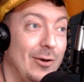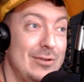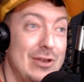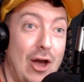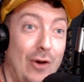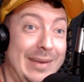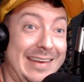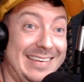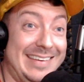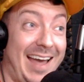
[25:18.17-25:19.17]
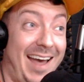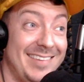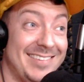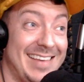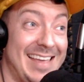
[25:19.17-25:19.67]
No, he
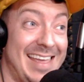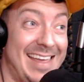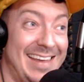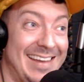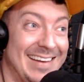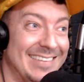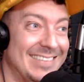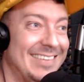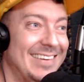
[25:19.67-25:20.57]
doesn't.